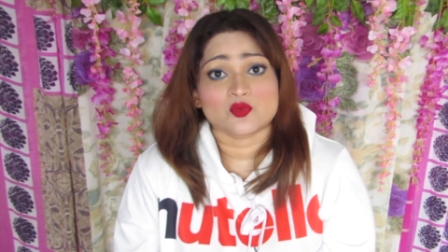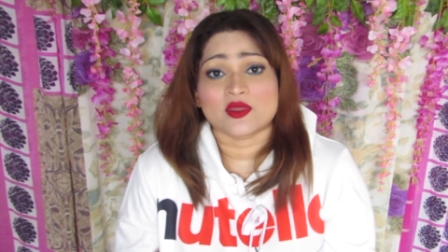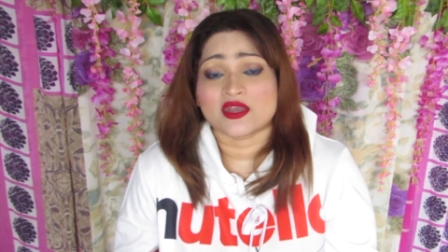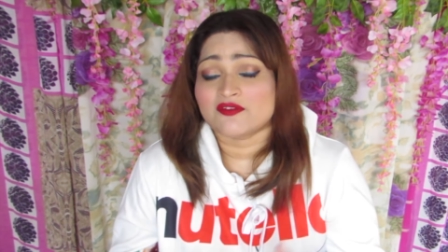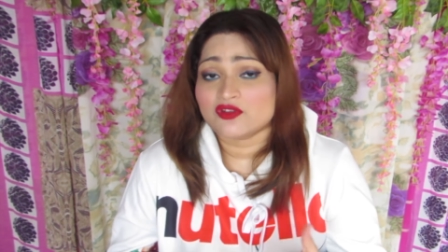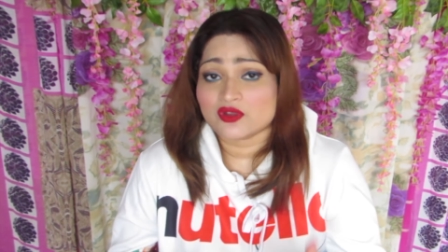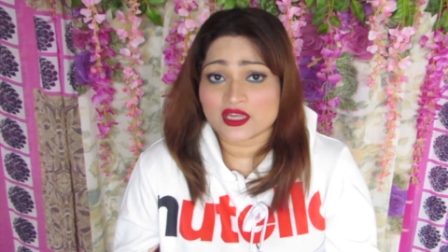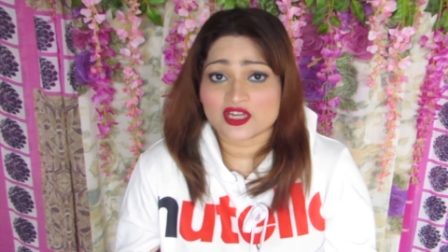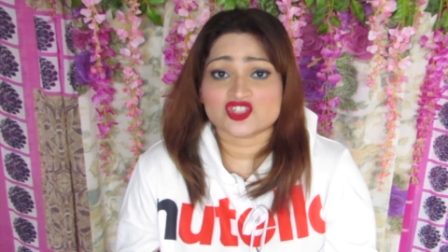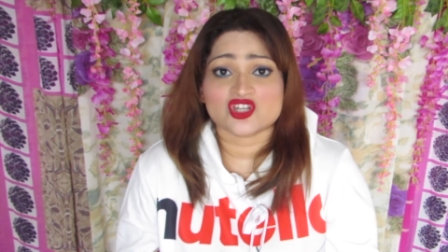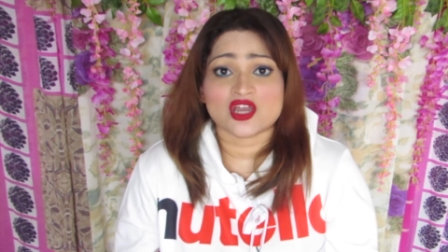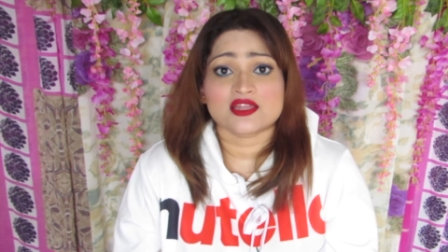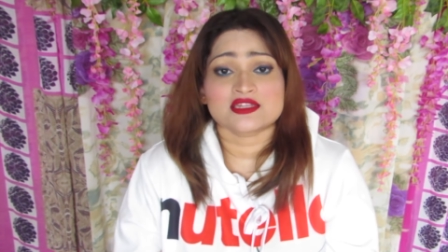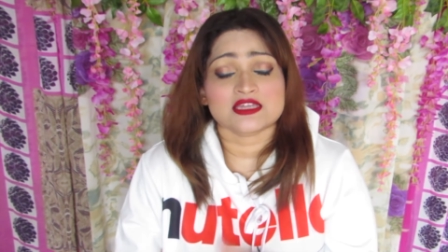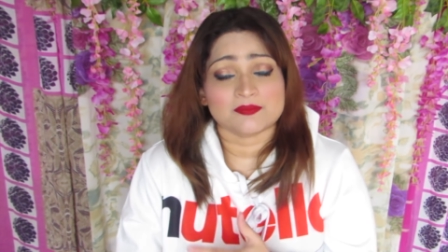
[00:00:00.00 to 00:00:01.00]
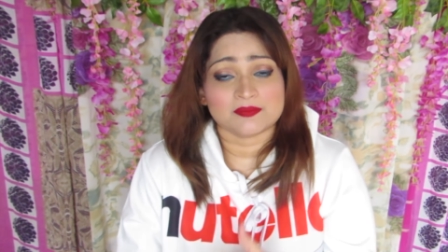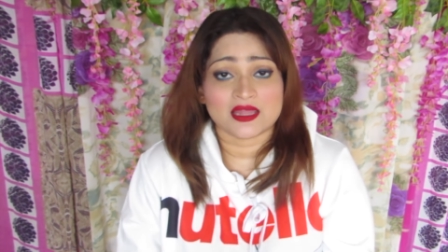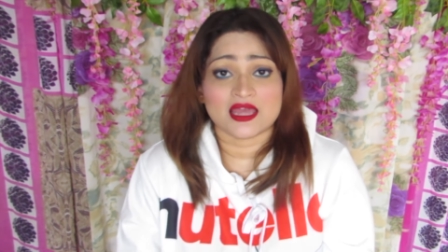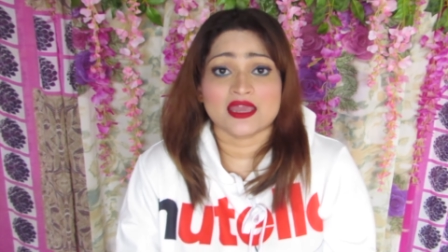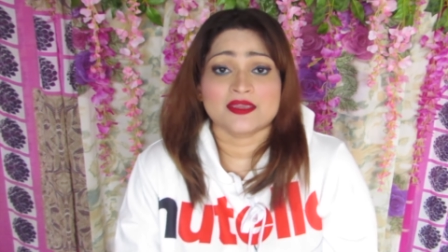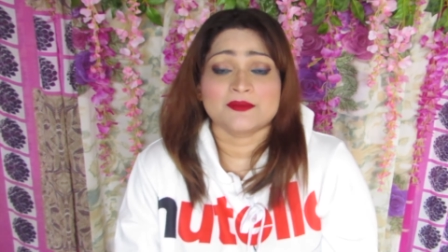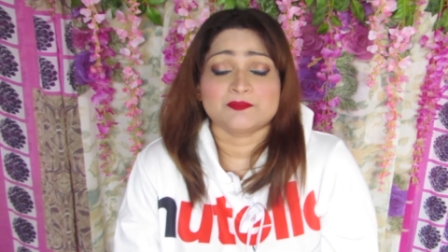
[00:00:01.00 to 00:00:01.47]
Whenever you get a chance,
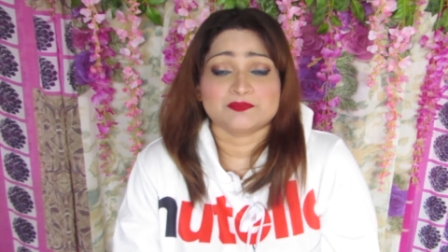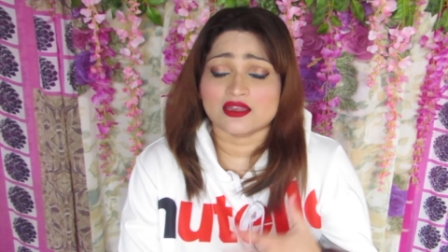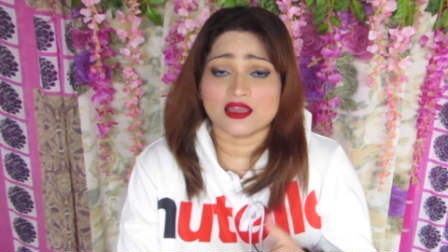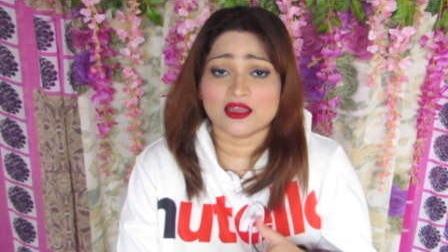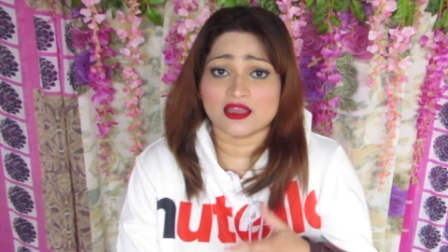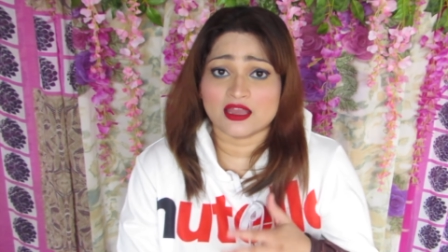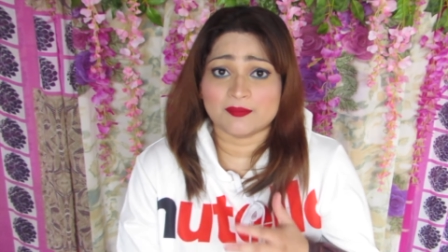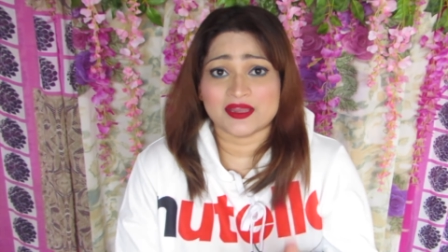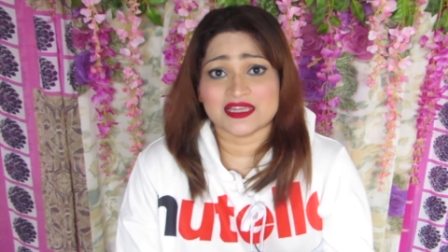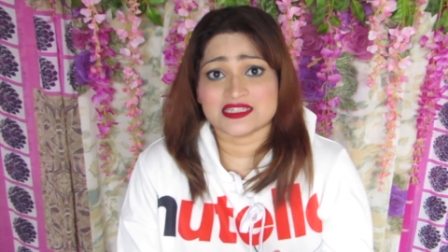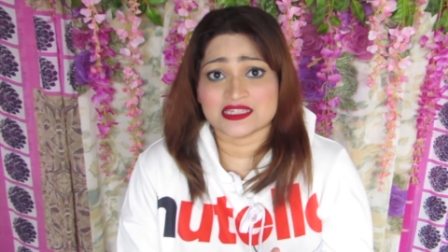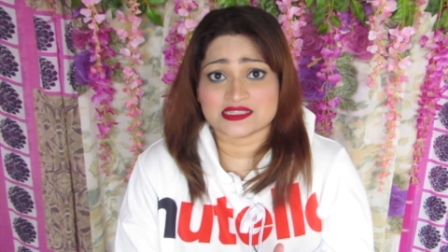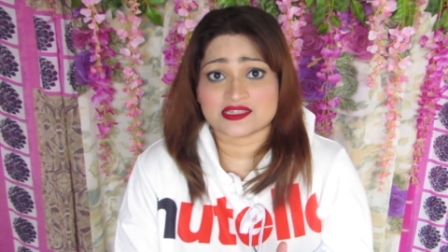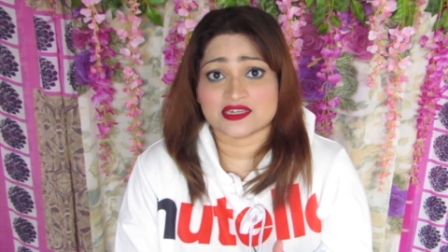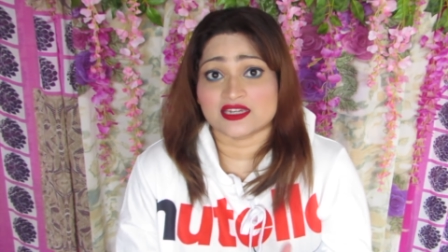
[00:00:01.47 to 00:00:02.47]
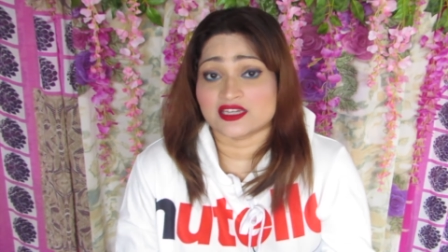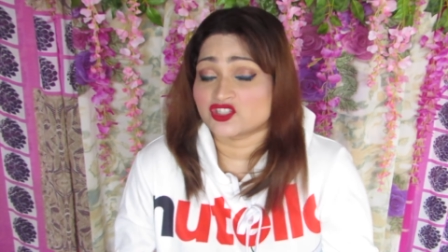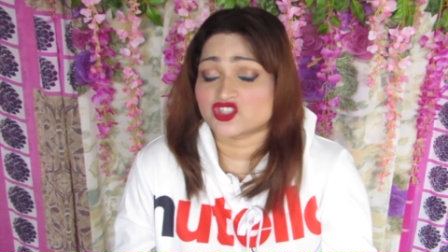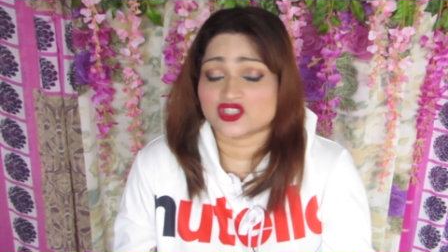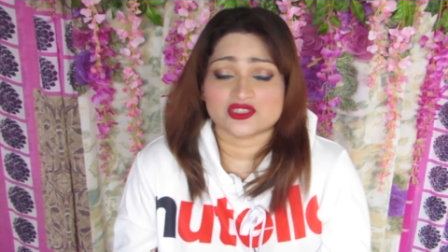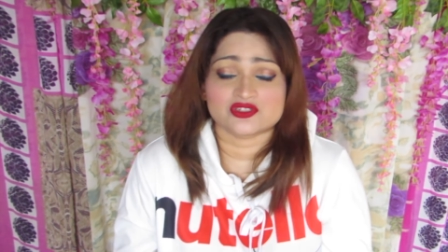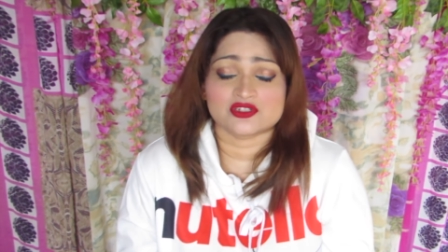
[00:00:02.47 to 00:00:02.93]
apply sunscreen, it
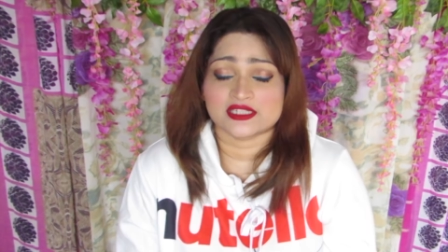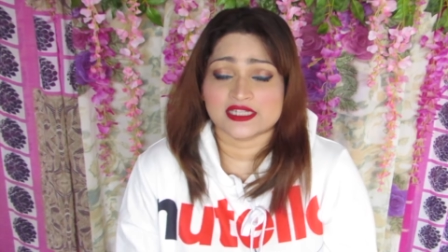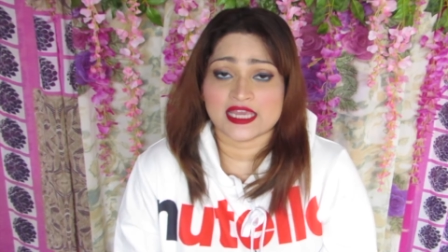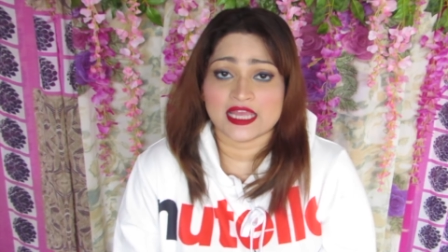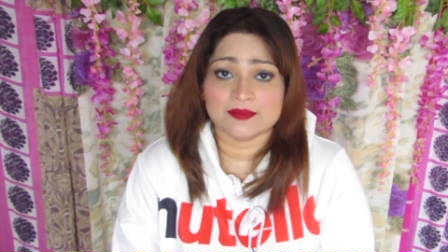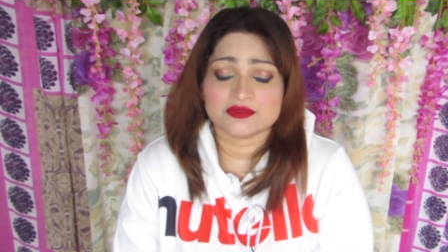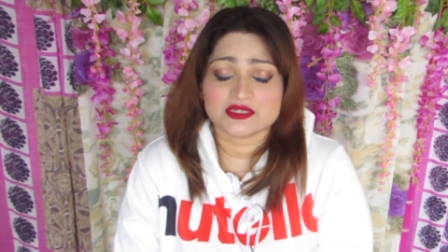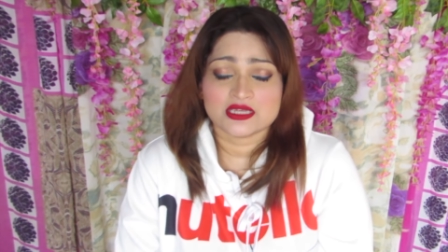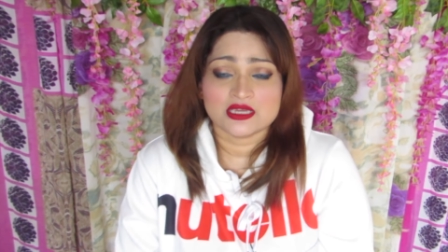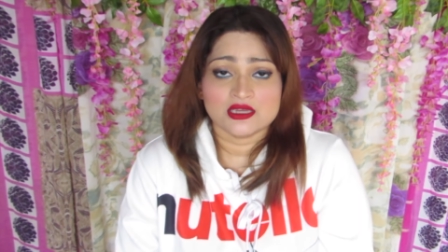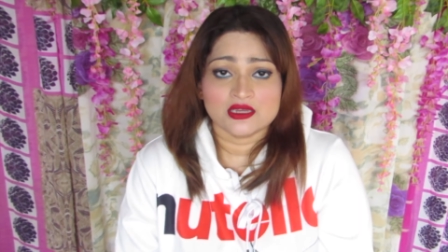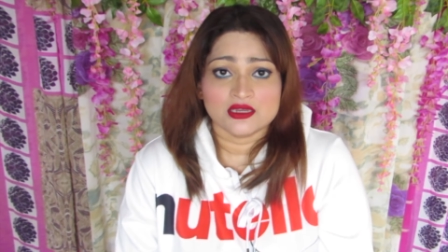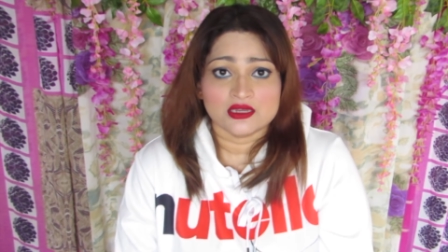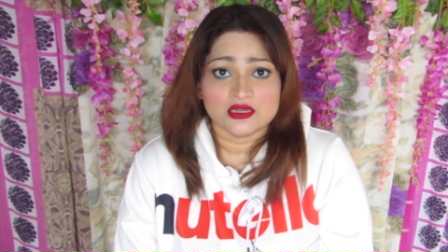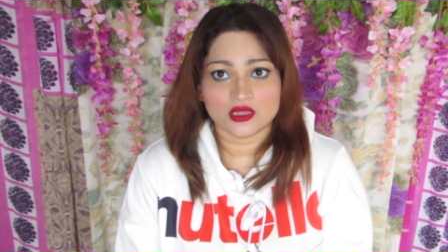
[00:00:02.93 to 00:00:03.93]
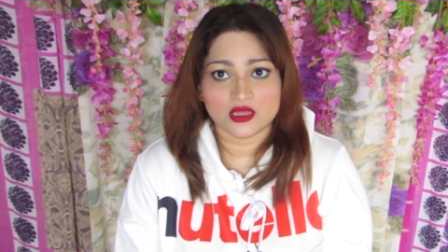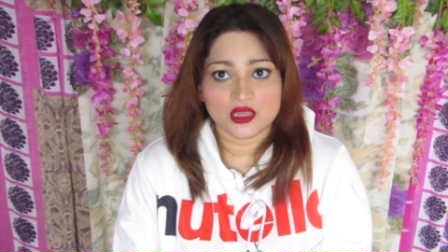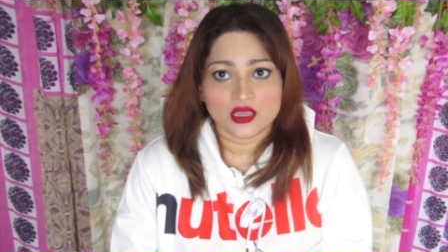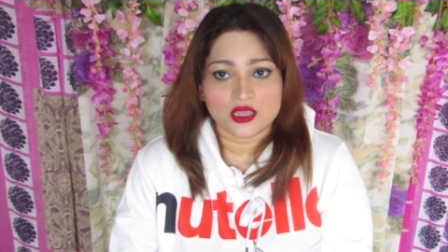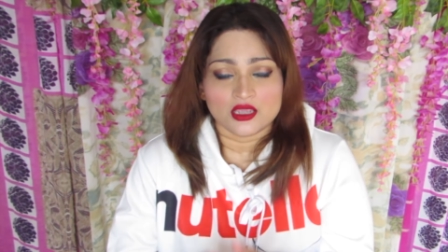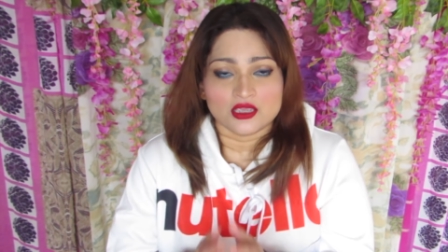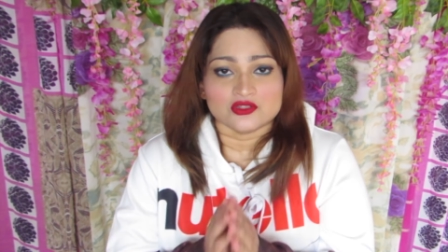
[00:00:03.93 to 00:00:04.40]
just really helps.
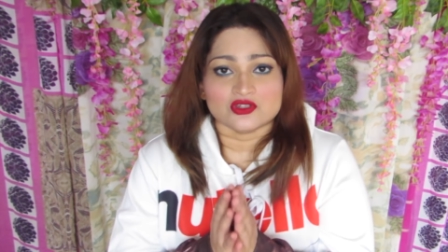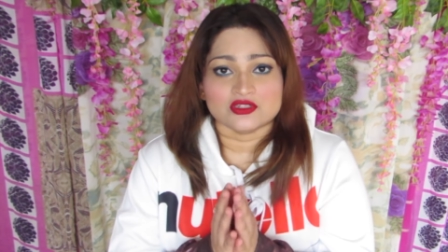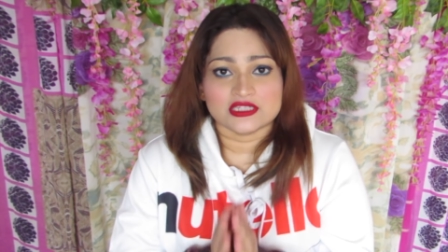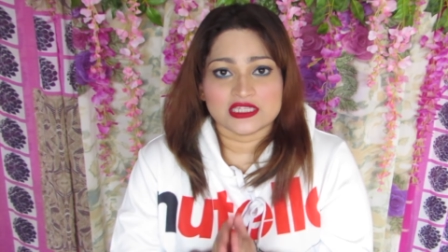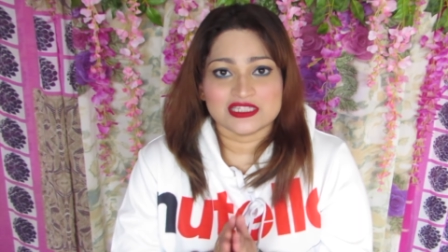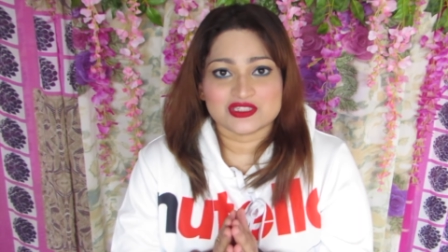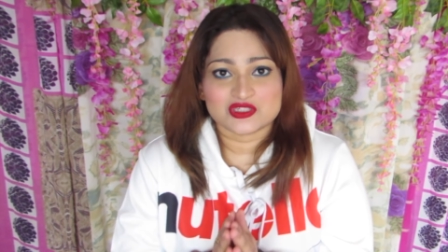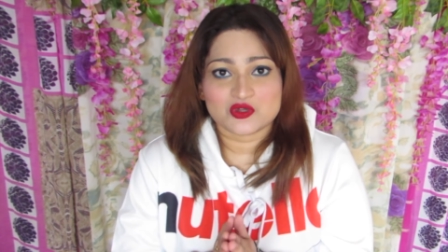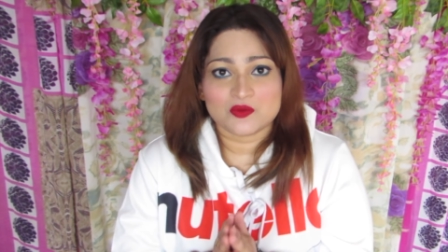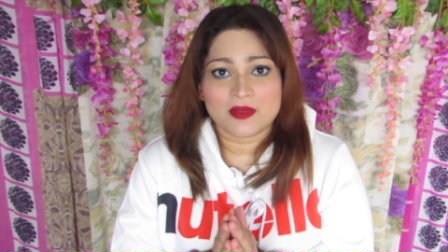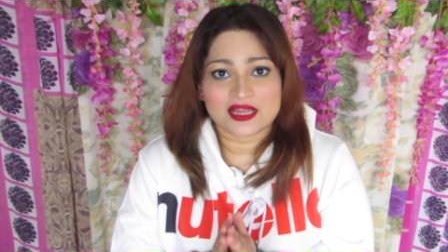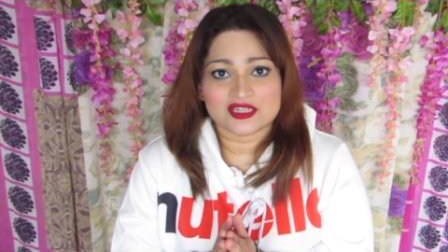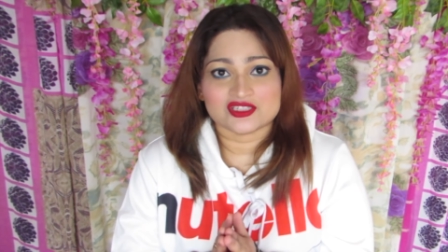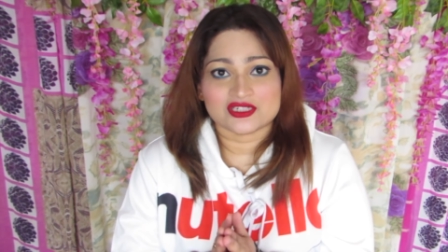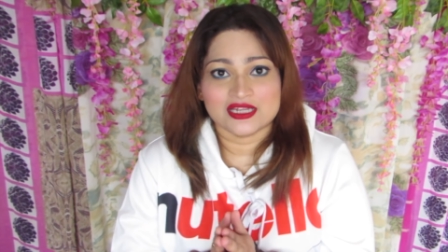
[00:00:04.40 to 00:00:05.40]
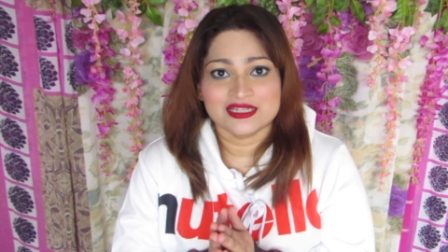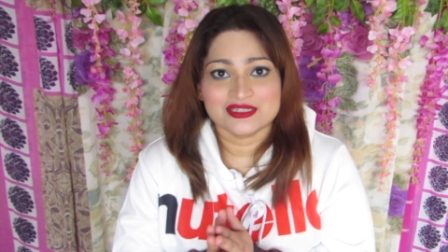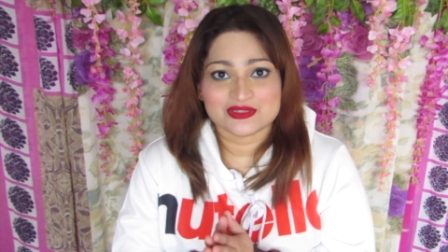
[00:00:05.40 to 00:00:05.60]
So these two magical